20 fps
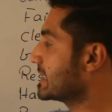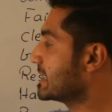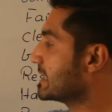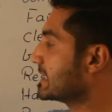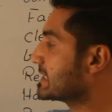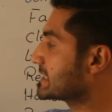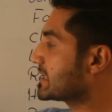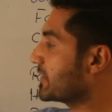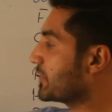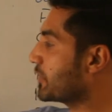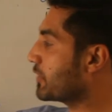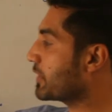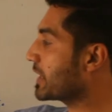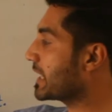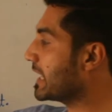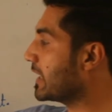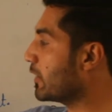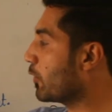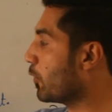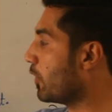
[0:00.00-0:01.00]
So
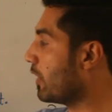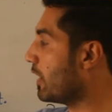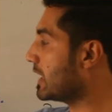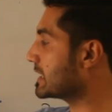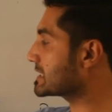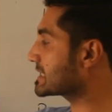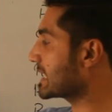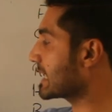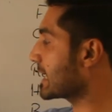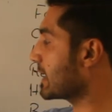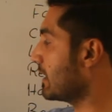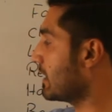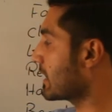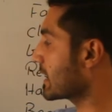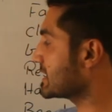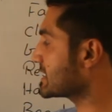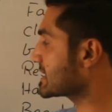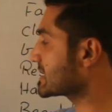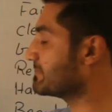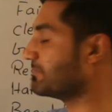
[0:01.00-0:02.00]
he was an
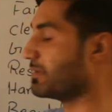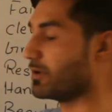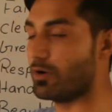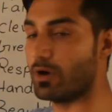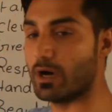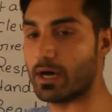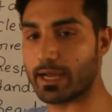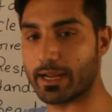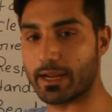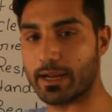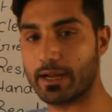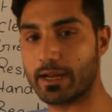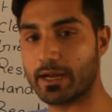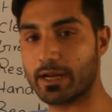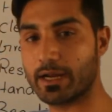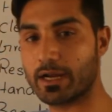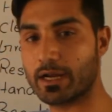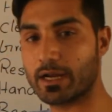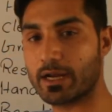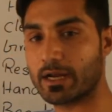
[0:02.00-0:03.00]
honest boy.
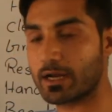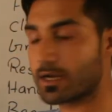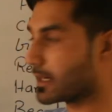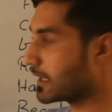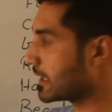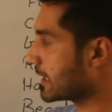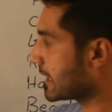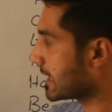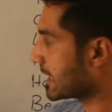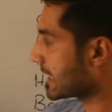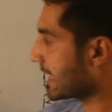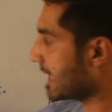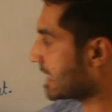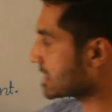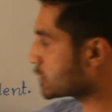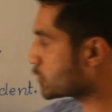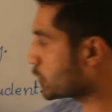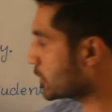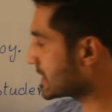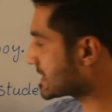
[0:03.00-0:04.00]

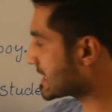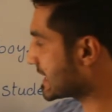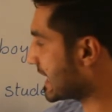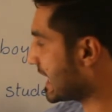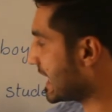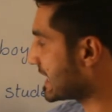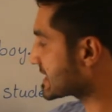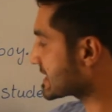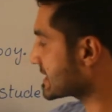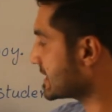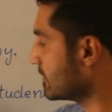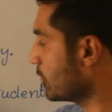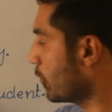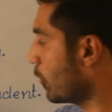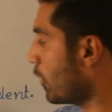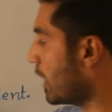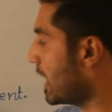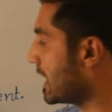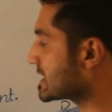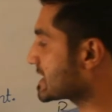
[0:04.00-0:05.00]
Next we say Aslam
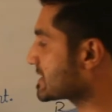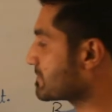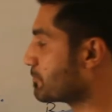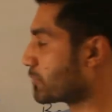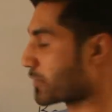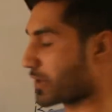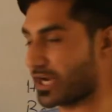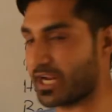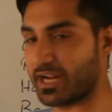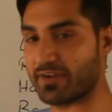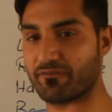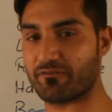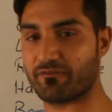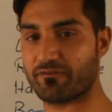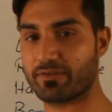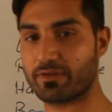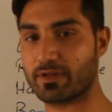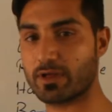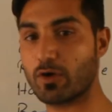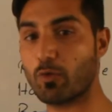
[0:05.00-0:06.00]
was brave.
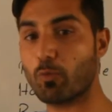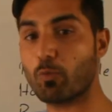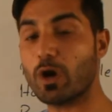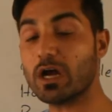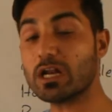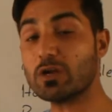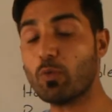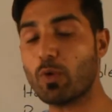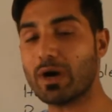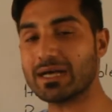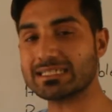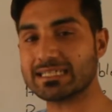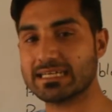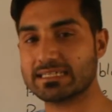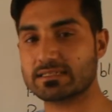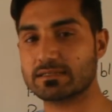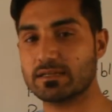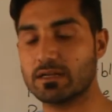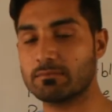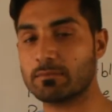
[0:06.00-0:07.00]
What was
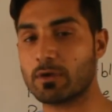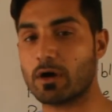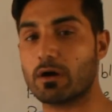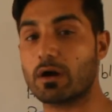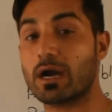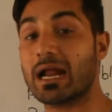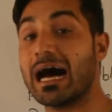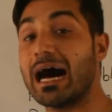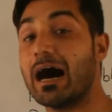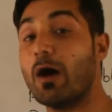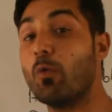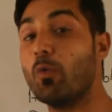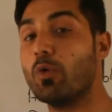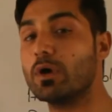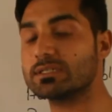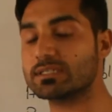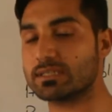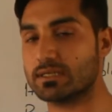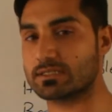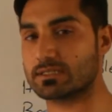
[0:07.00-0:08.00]
Aslam or how
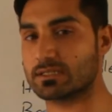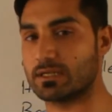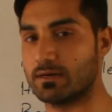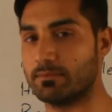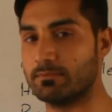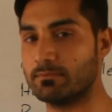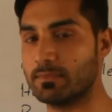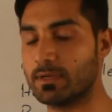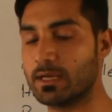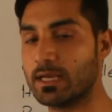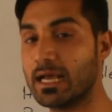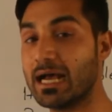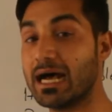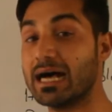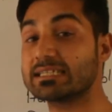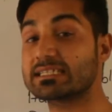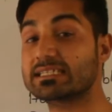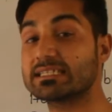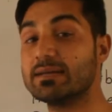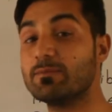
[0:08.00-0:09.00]
was Aslam?
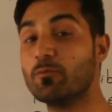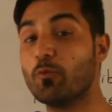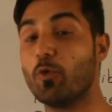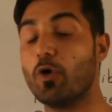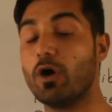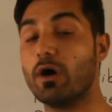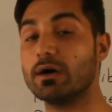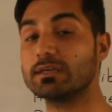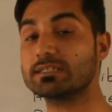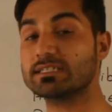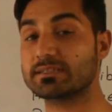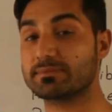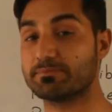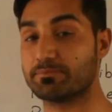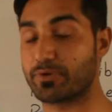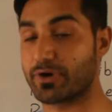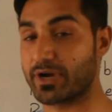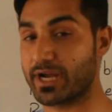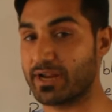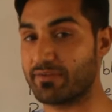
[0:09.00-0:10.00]
Aslam was
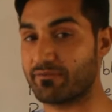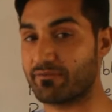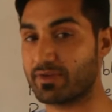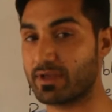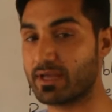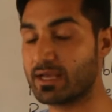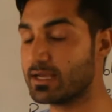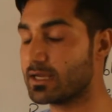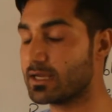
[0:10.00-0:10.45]
brave.